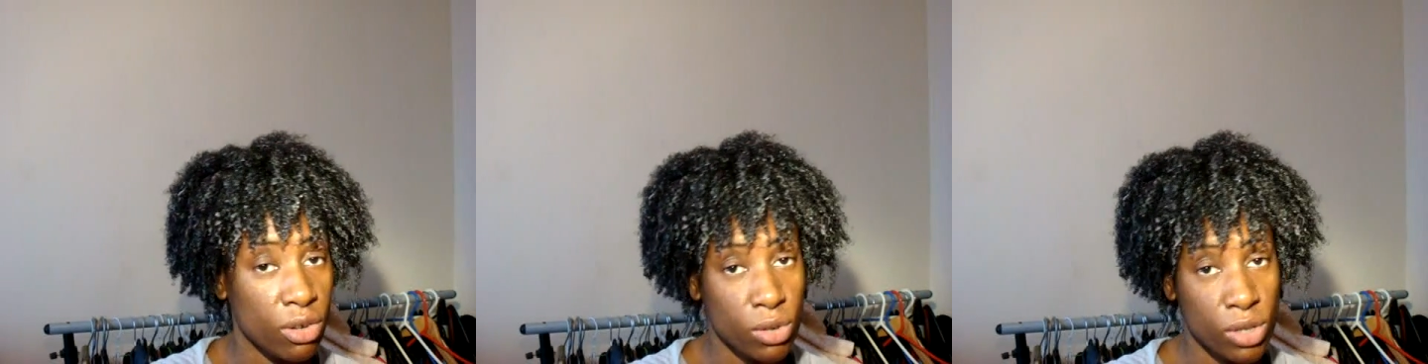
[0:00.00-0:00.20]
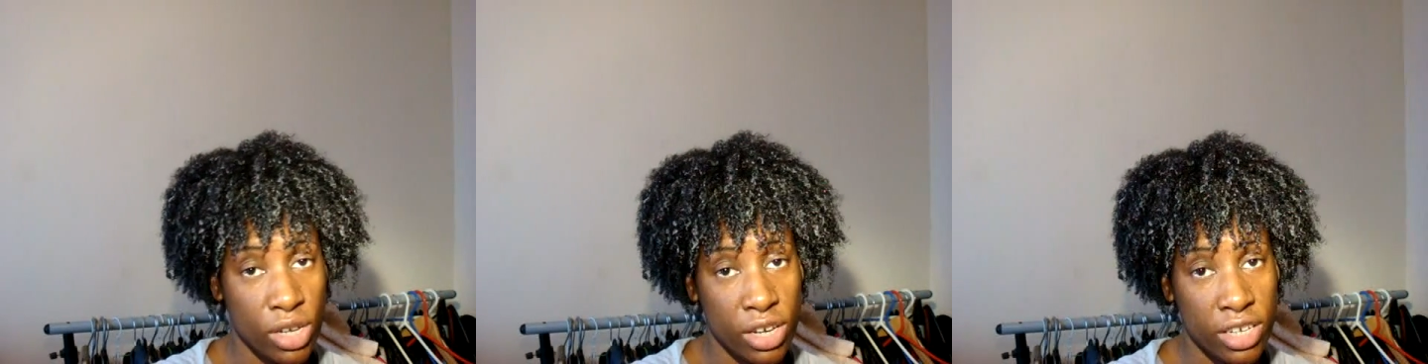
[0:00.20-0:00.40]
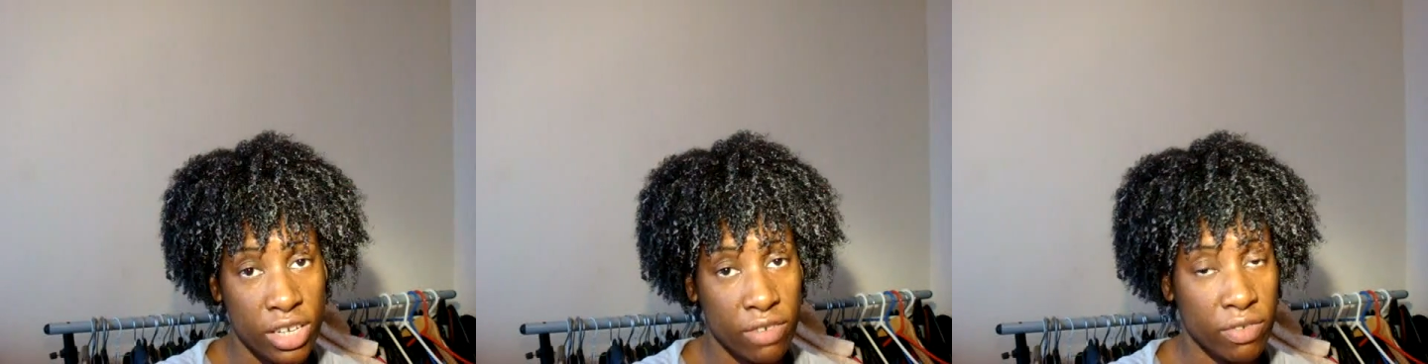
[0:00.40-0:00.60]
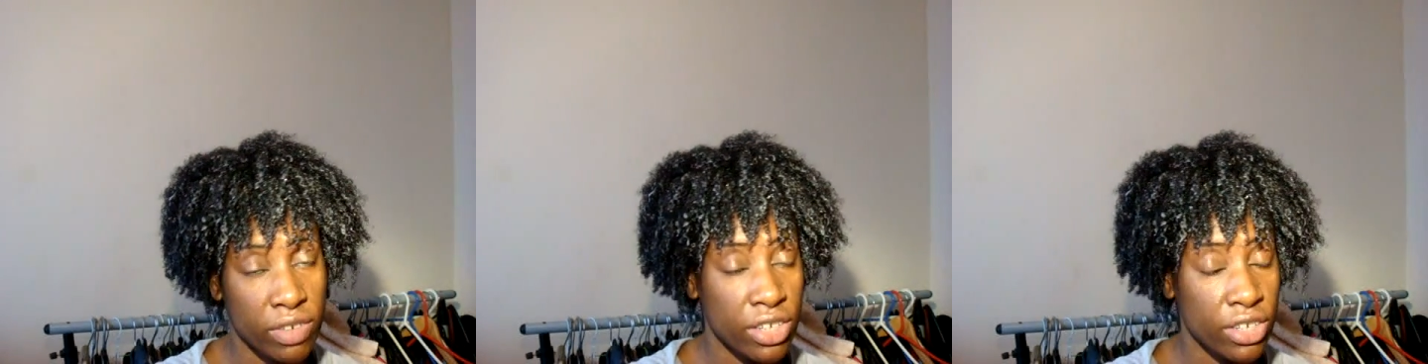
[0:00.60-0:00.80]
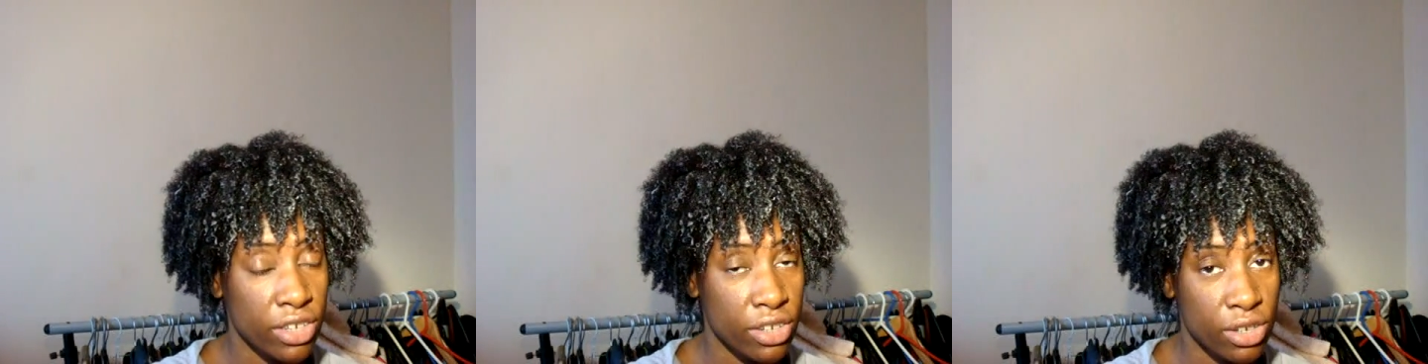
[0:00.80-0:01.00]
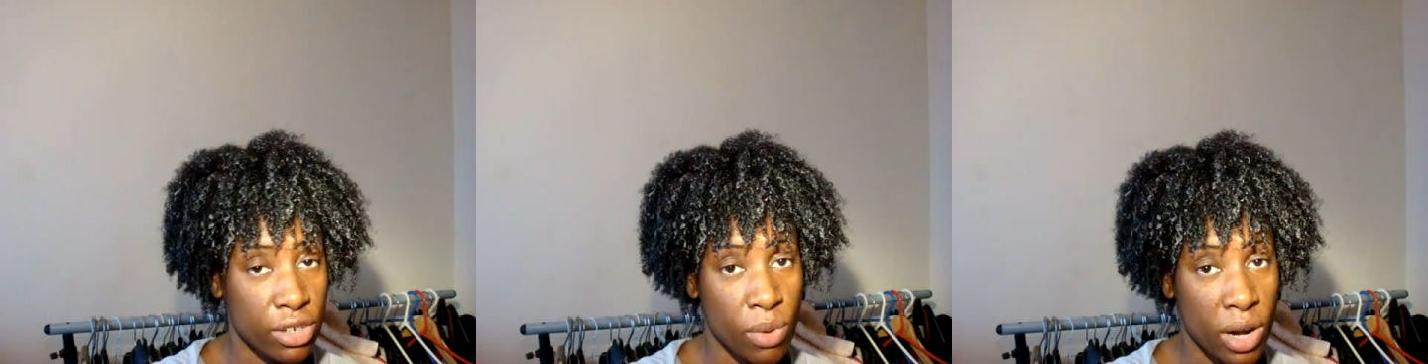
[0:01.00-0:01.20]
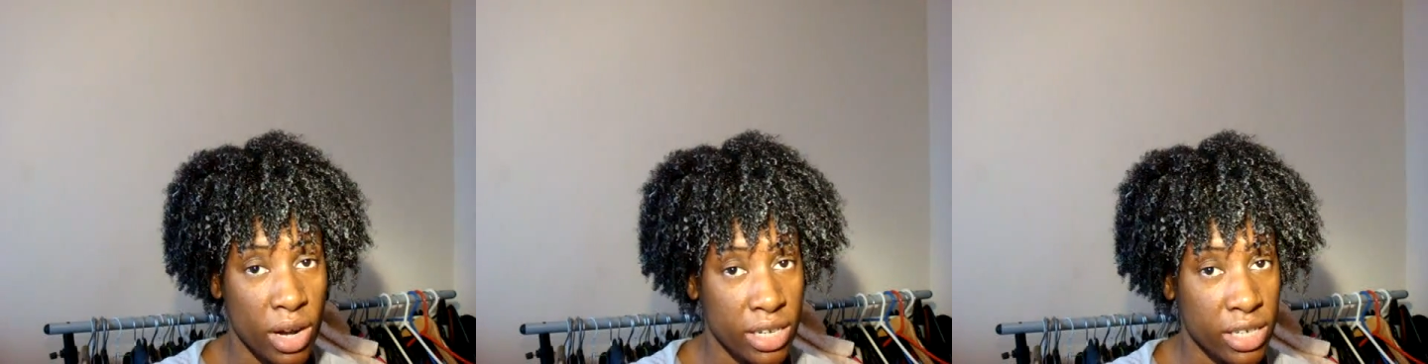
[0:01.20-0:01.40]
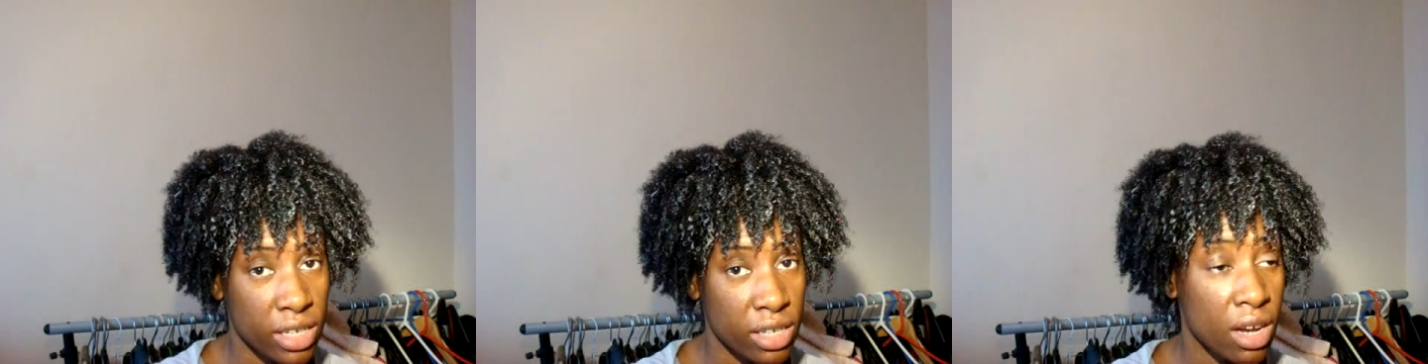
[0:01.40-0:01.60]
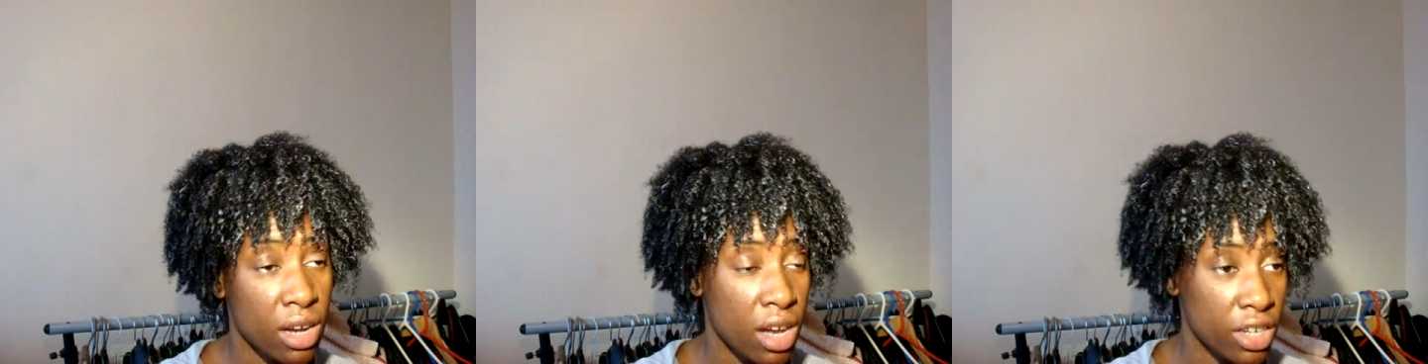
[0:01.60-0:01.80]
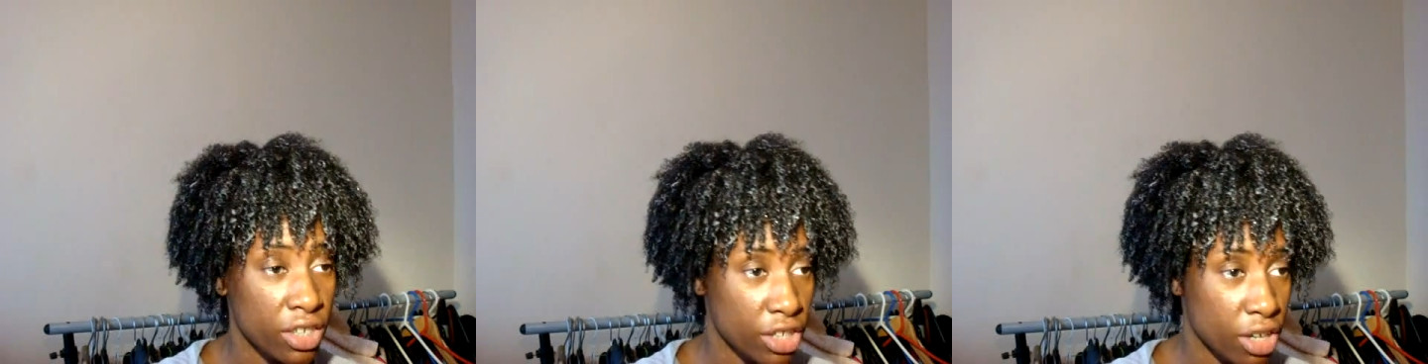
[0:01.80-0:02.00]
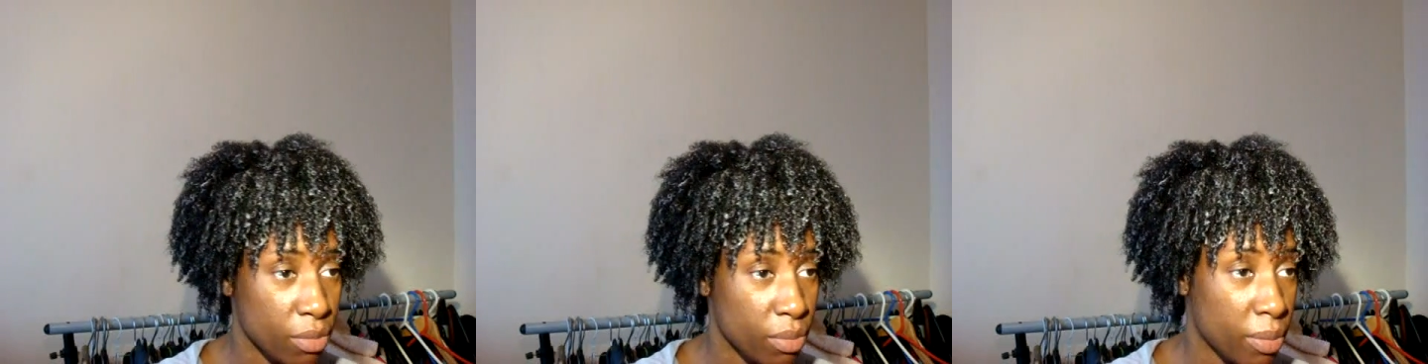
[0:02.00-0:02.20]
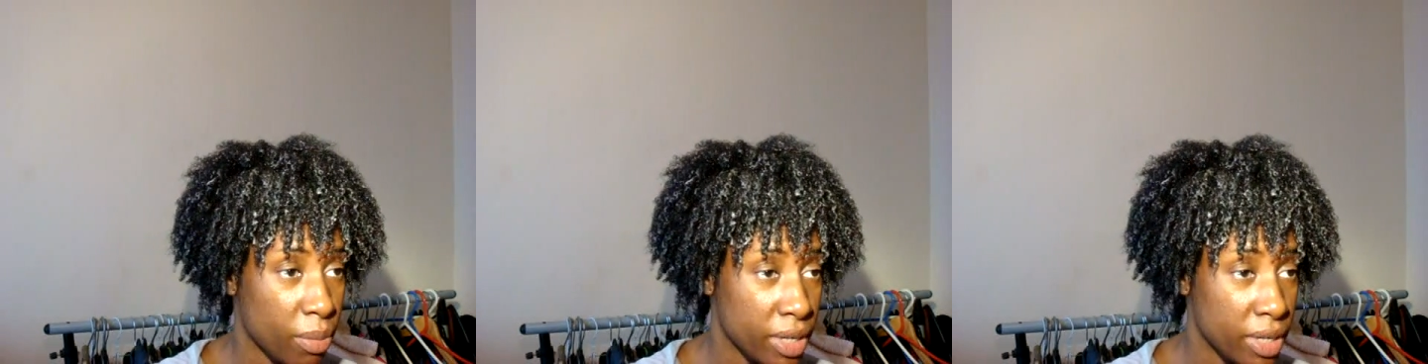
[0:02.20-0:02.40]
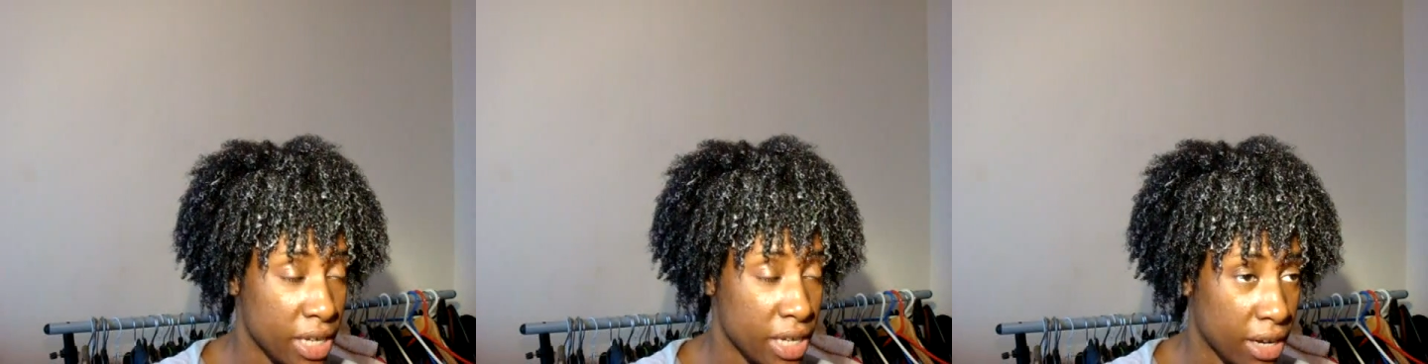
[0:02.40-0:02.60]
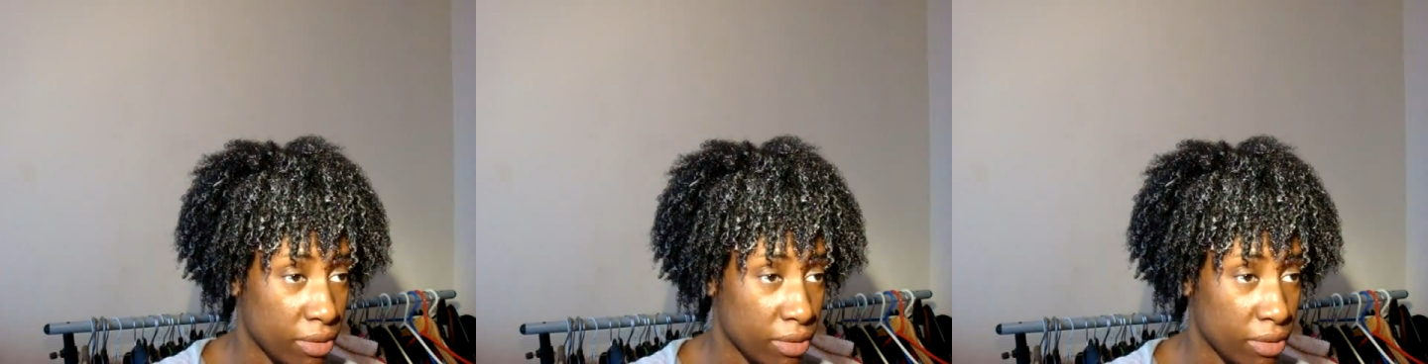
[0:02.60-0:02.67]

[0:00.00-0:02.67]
Alternatively, you can do what I did, jump up and